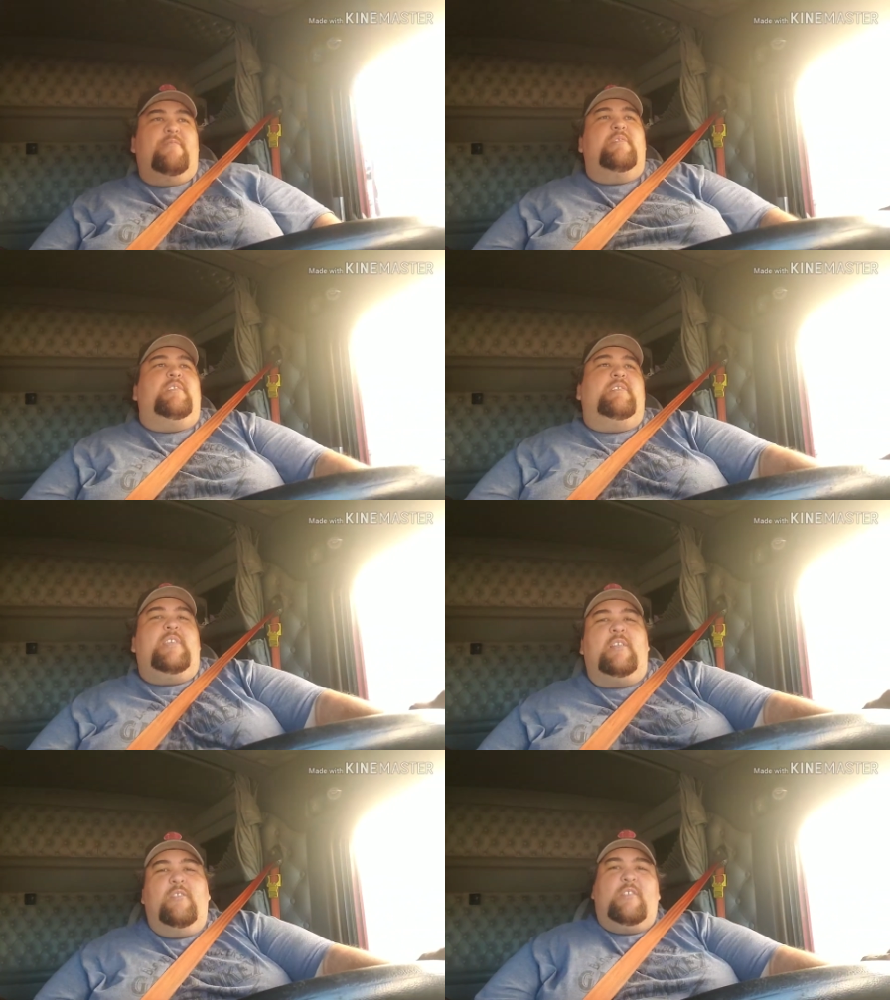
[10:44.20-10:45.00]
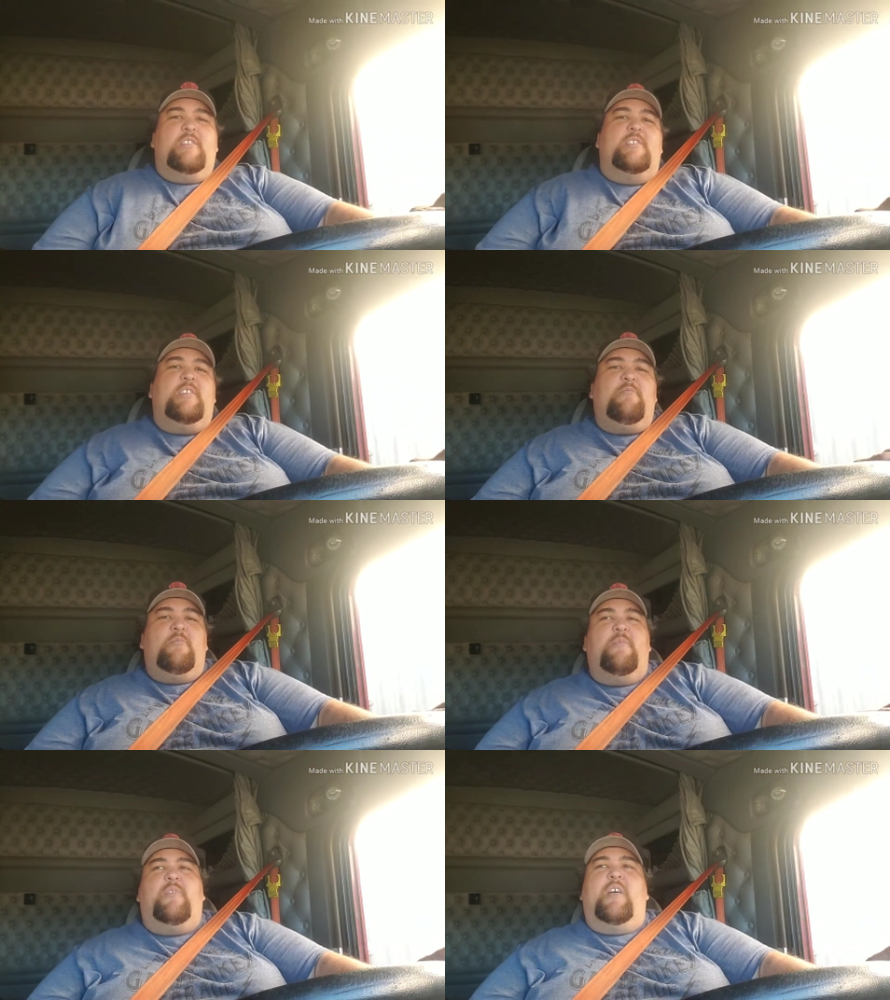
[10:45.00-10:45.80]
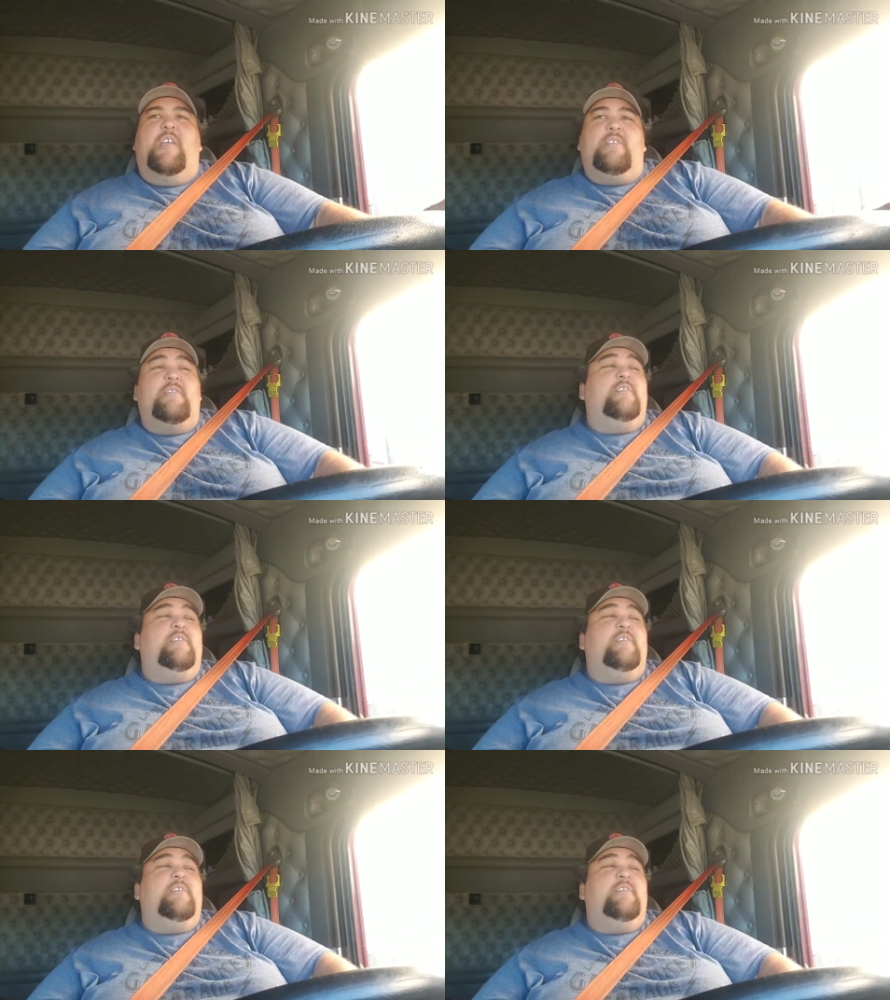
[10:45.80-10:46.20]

and take a look and see what we find,